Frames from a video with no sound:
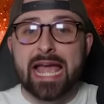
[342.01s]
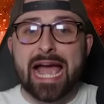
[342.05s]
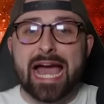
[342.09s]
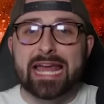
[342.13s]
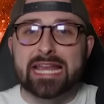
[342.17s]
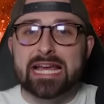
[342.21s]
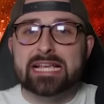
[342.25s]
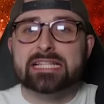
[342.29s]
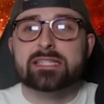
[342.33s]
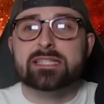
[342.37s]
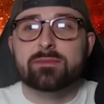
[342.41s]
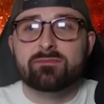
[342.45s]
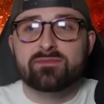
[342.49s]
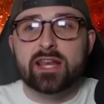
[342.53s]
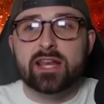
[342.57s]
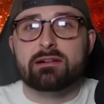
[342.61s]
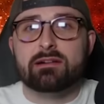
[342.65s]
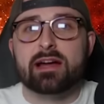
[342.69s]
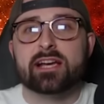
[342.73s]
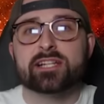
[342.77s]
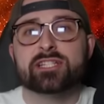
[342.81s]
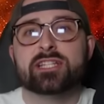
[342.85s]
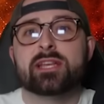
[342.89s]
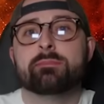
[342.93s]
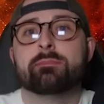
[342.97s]
and Aston Villa
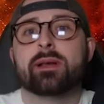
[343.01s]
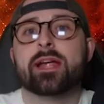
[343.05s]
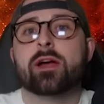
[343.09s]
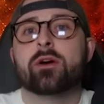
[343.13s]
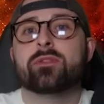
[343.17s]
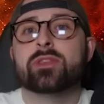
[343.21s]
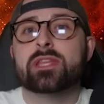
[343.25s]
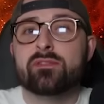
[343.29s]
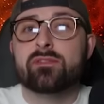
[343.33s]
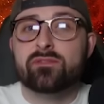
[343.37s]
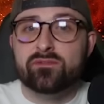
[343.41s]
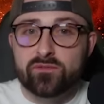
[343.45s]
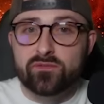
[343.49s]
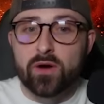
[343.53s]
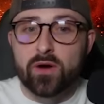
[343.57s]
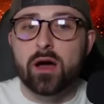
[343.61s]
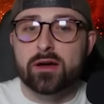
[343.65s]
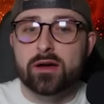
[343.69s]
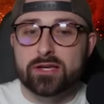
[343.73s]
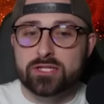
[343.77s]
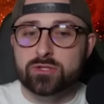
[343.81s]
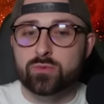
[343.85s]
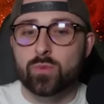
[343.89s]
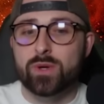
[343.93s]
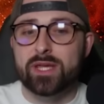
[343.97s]
actually play on the
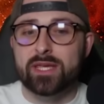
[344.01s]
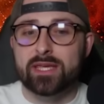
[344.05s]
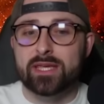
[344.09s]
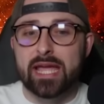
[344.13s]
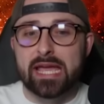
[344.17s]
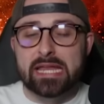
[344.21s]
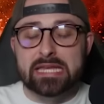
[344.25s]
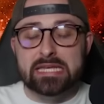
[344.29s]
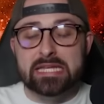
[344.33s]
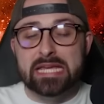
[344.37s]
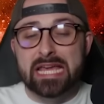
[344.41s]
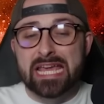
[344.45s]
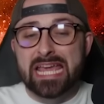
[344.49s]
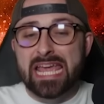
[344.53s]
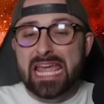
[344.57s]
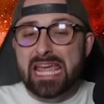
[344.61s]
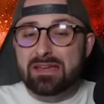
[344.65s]
first weekend.